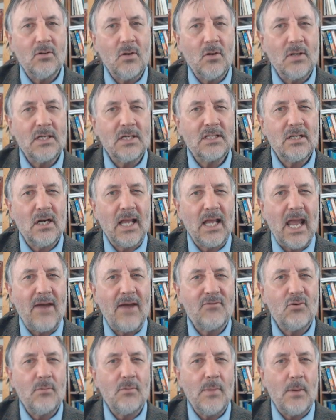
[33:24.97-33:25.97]
You don't necessarily
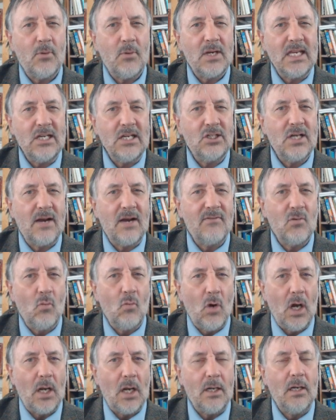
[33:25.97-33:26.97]
have to remember each and every
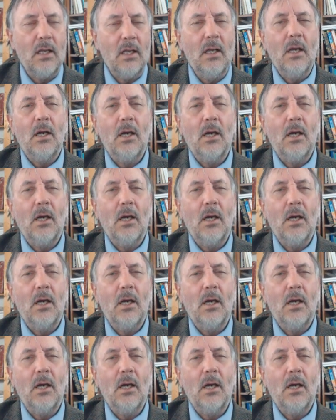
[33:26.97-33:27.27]
one,